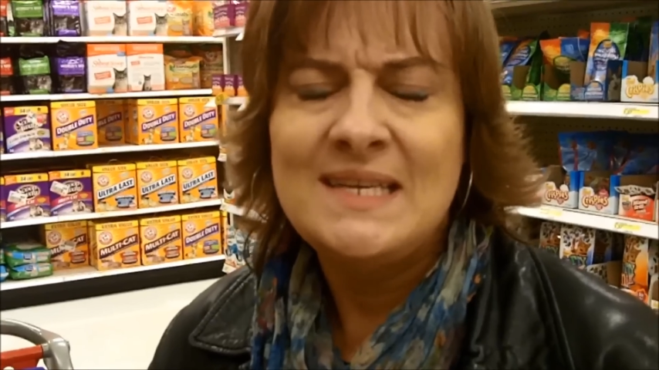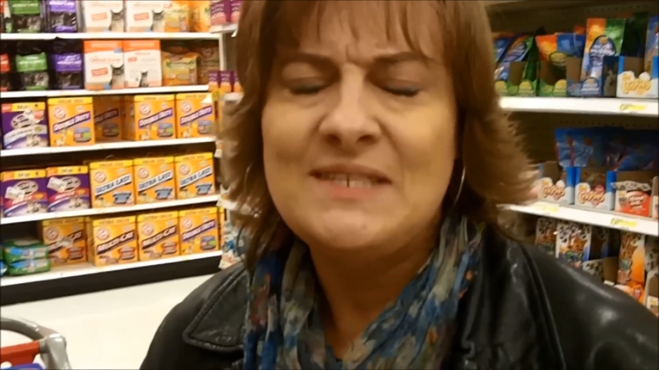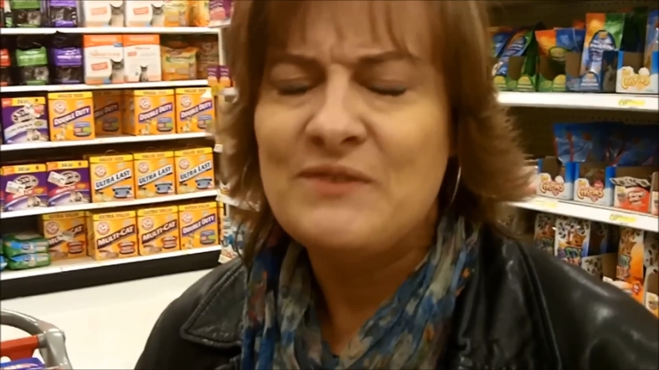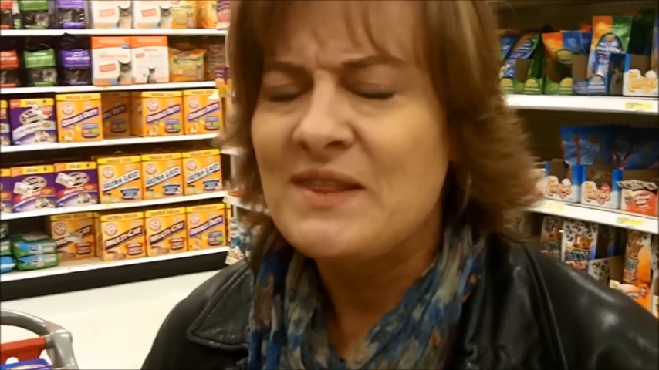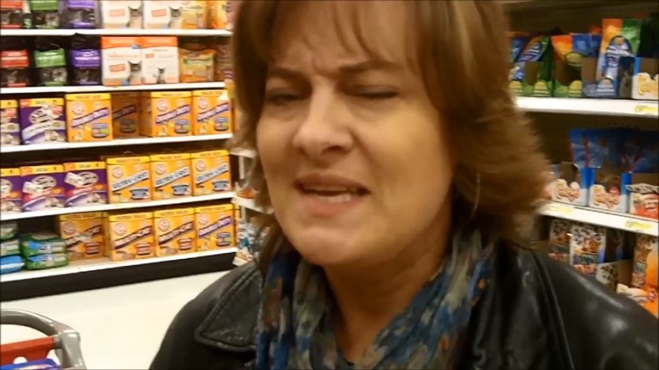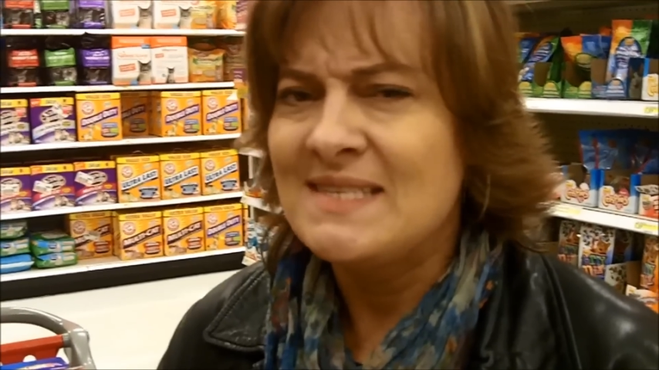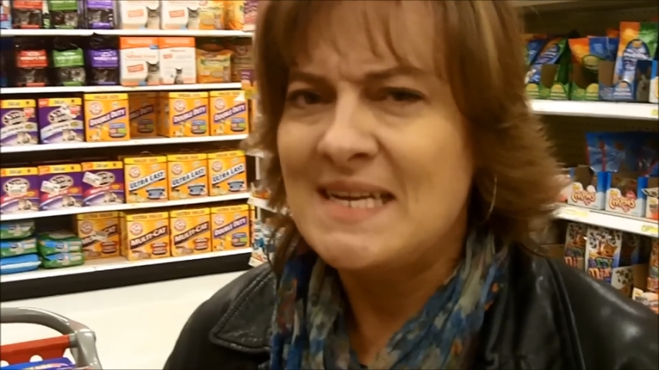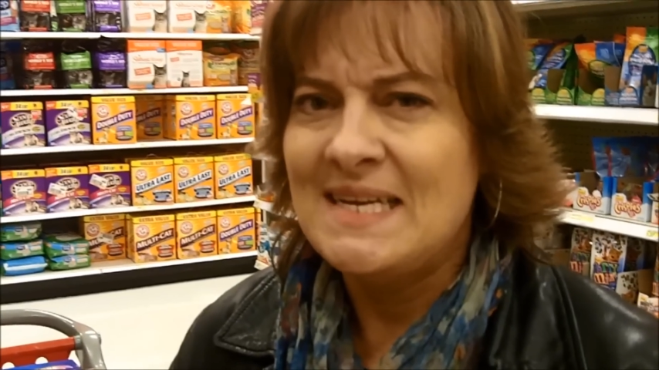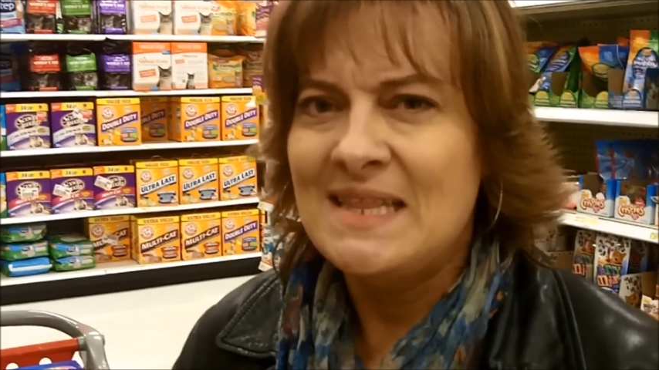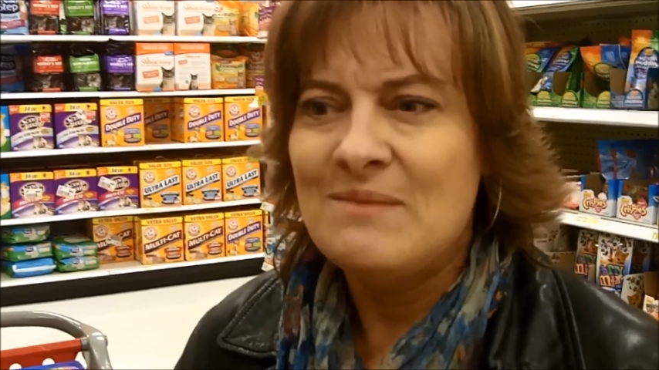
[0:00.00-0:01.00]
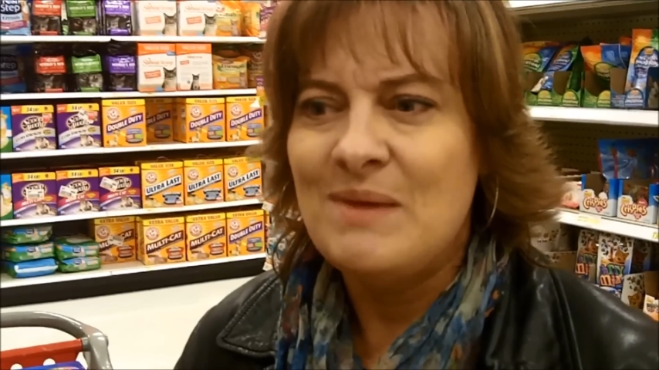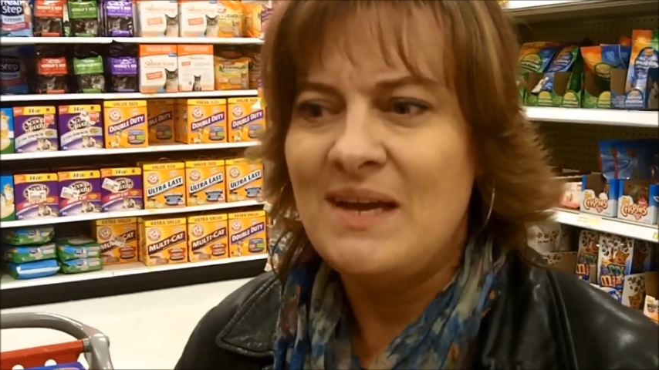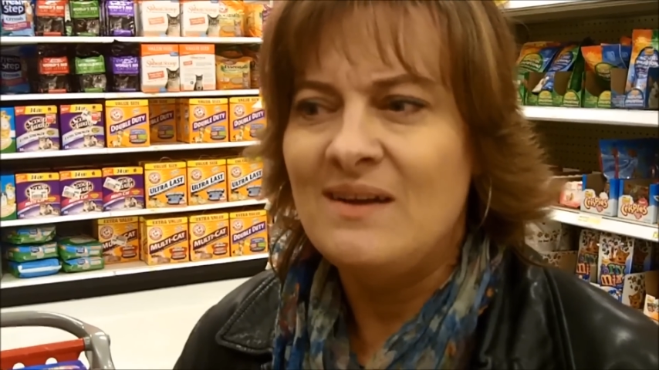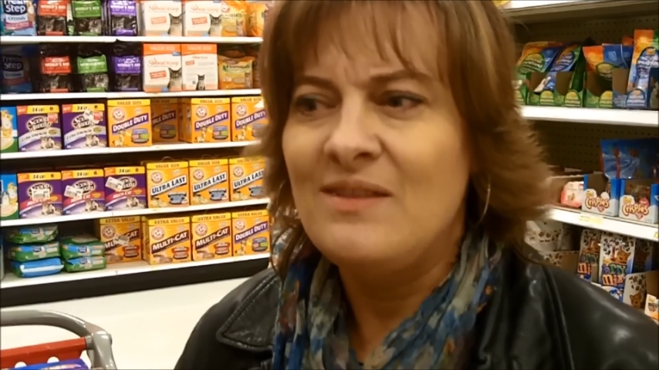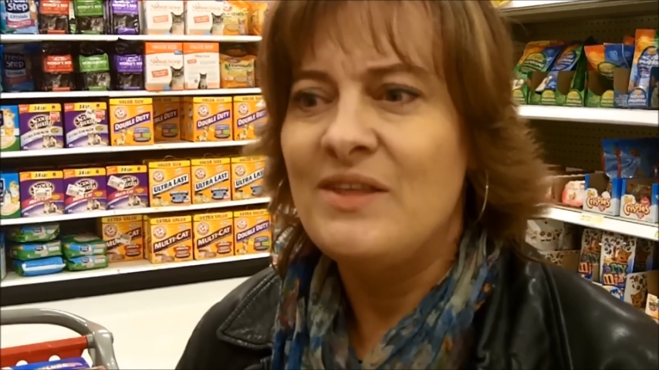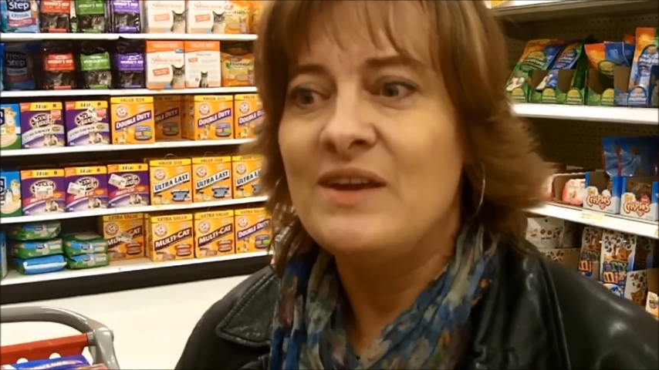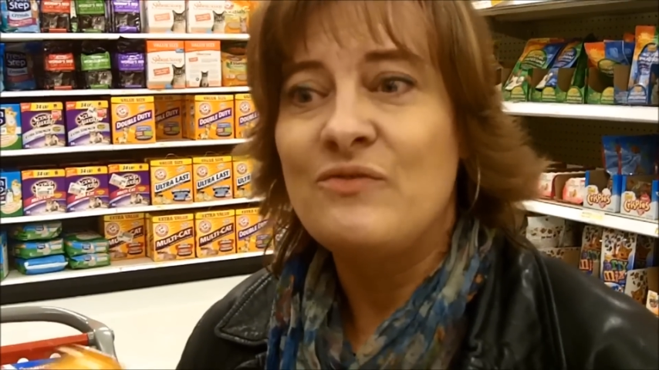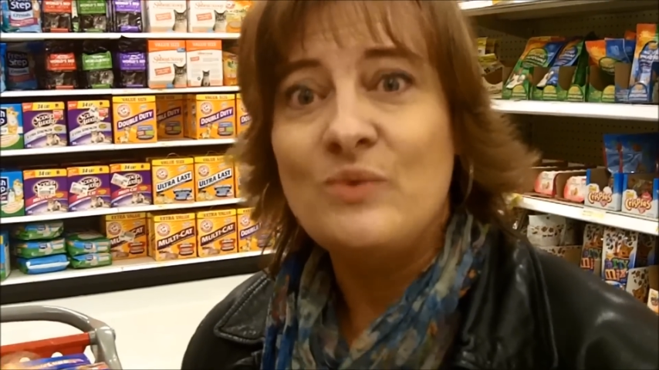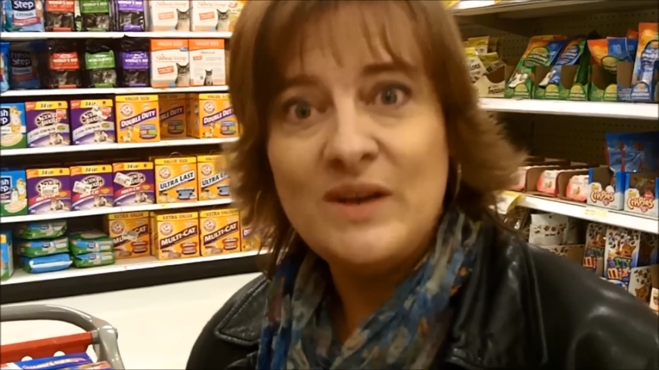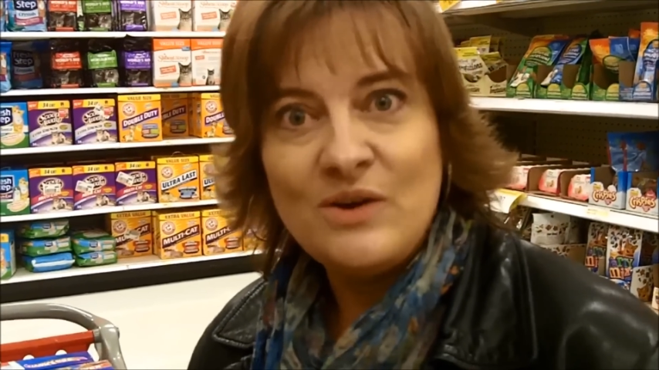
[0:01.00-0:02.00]
different things that I get in the mail that
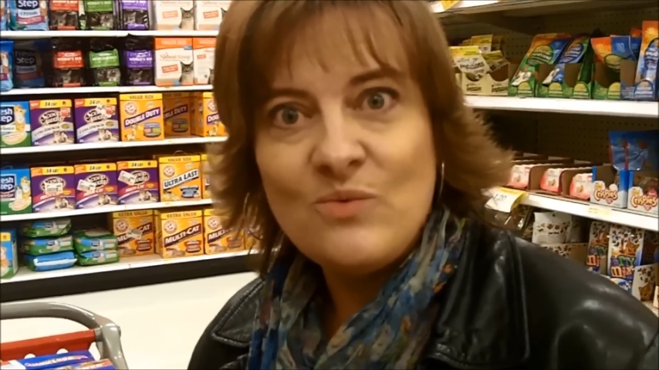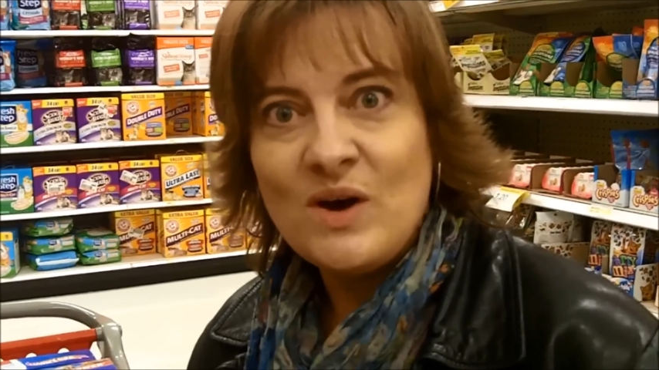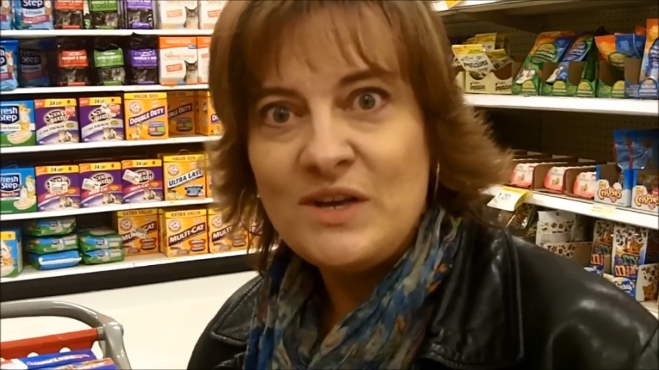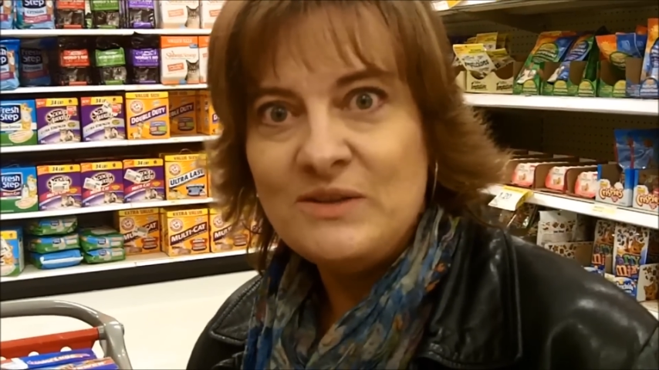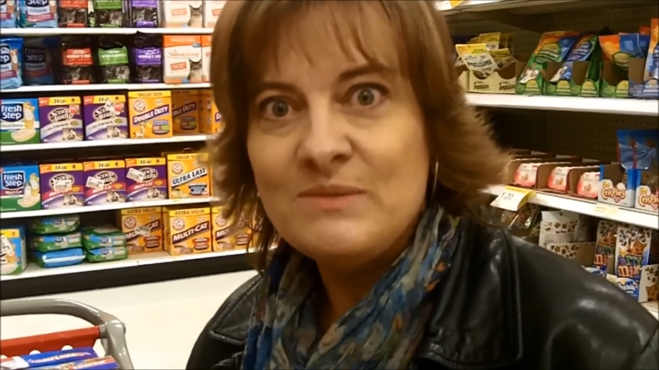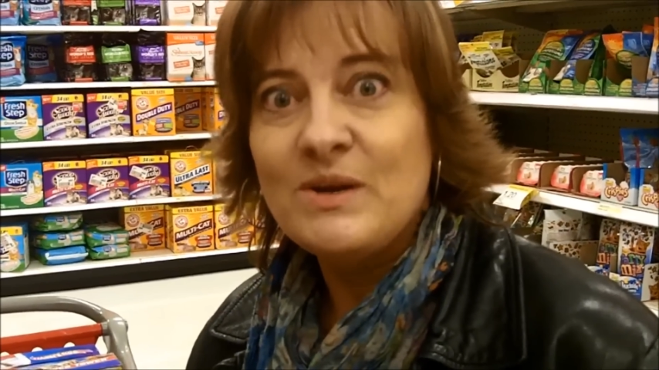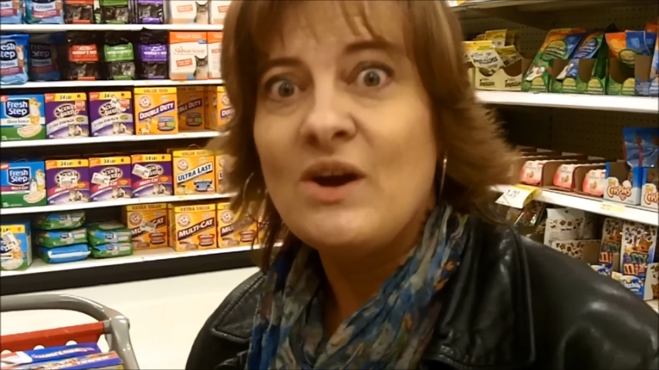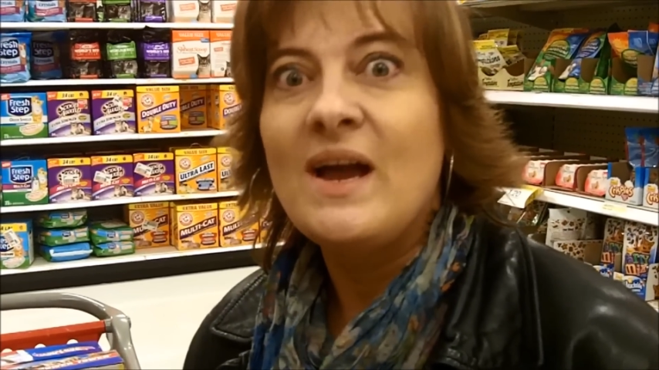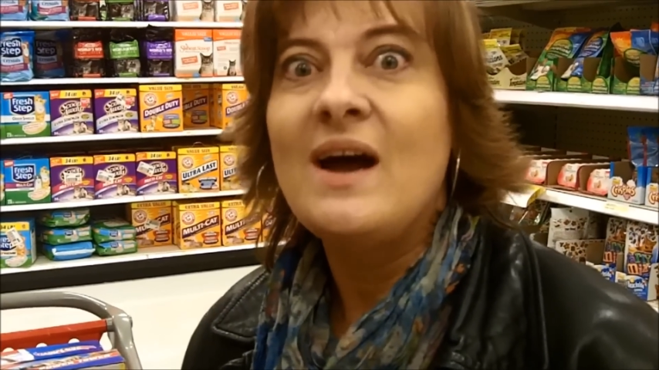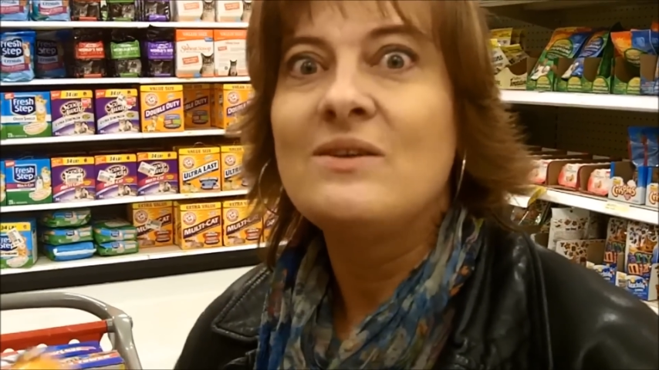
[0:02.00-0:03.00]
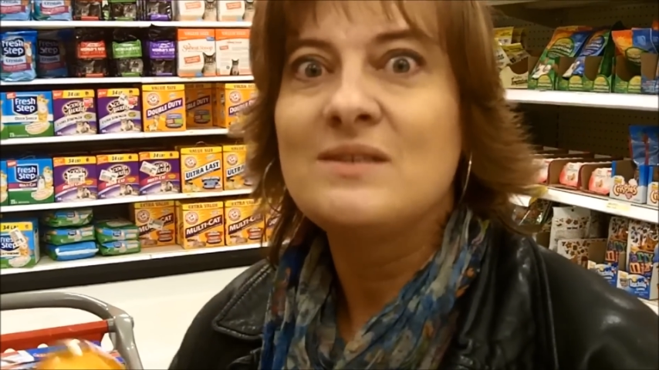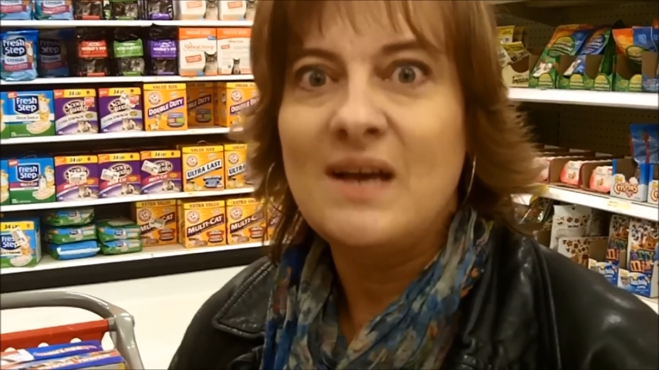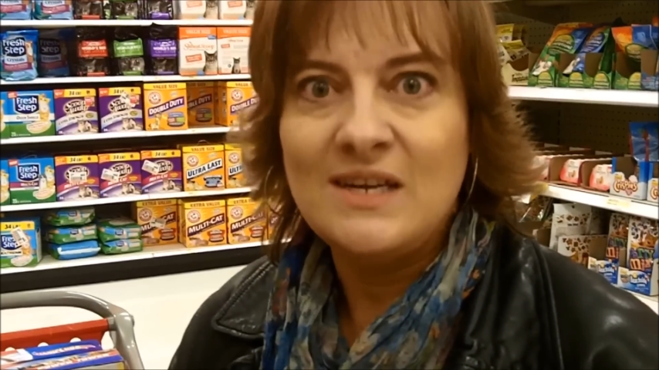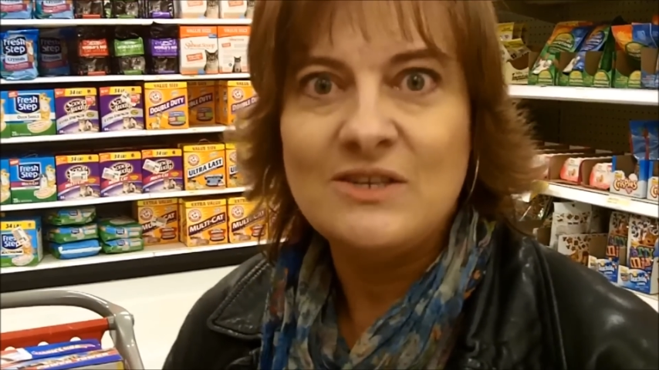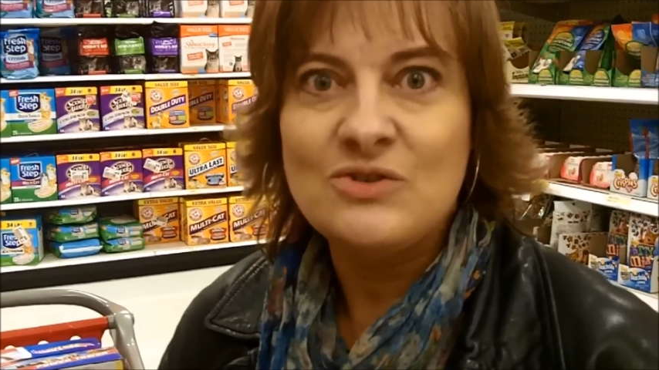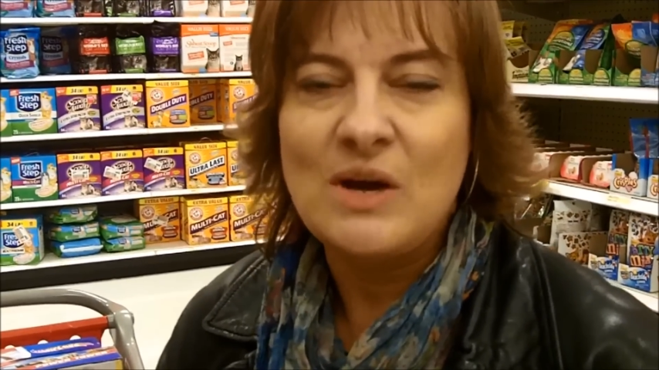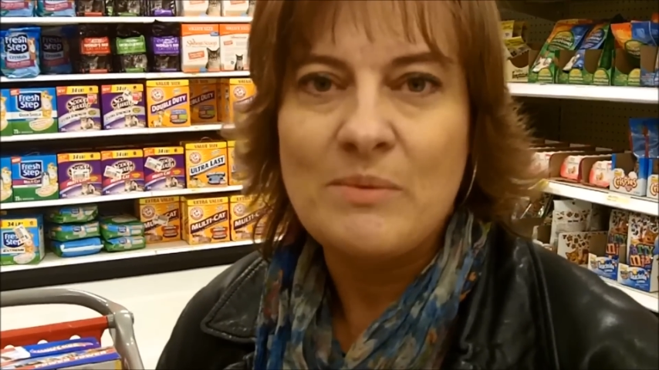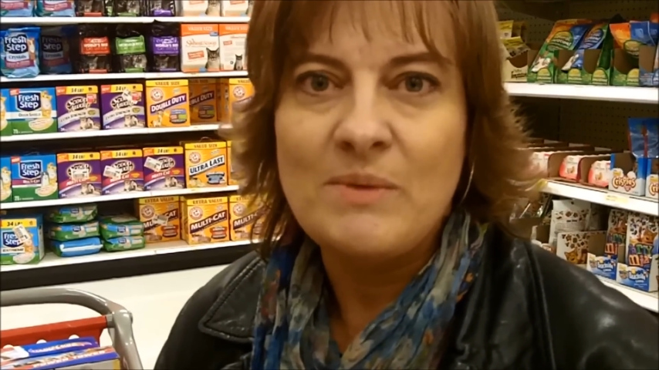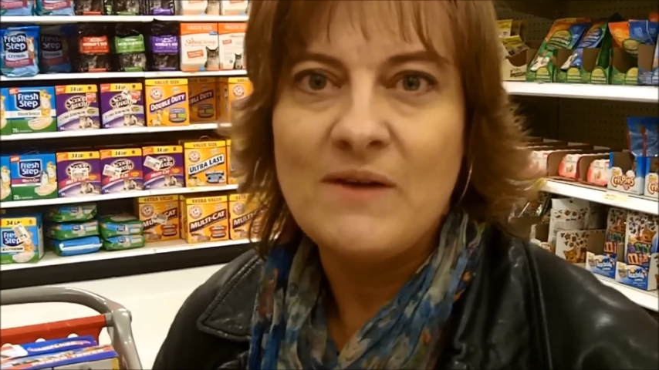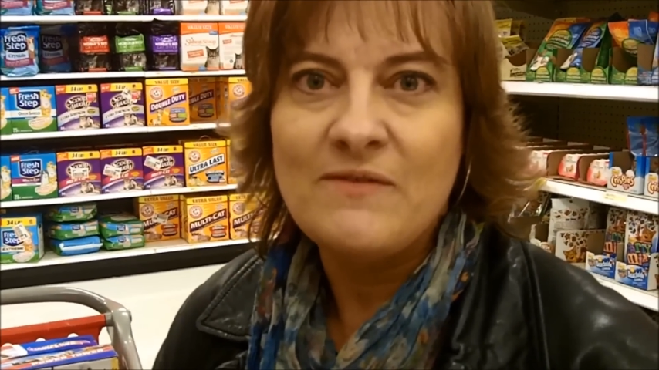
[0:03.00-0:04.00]
if we don't want to use them in our house, I just drop
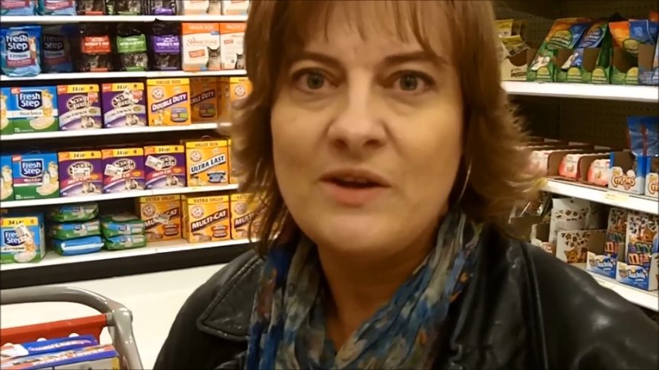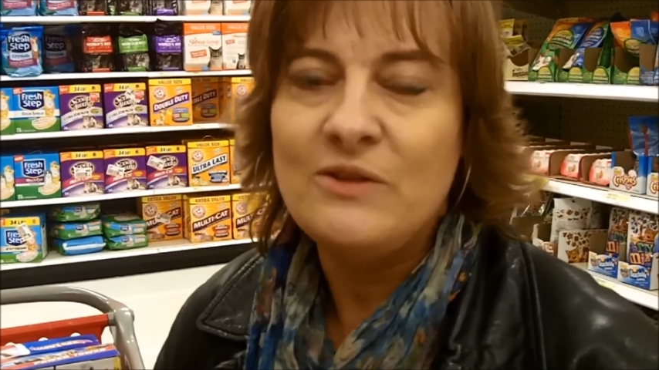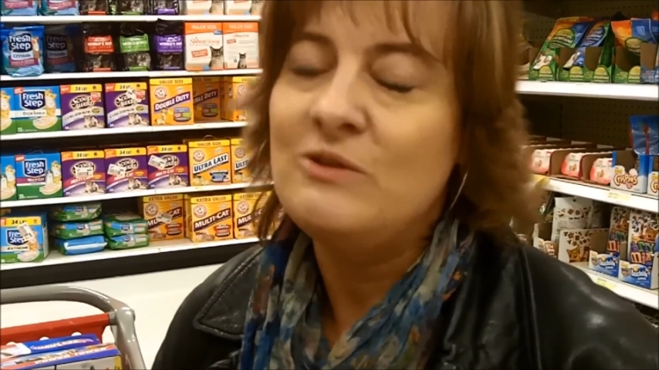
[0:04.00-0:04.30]
them off there.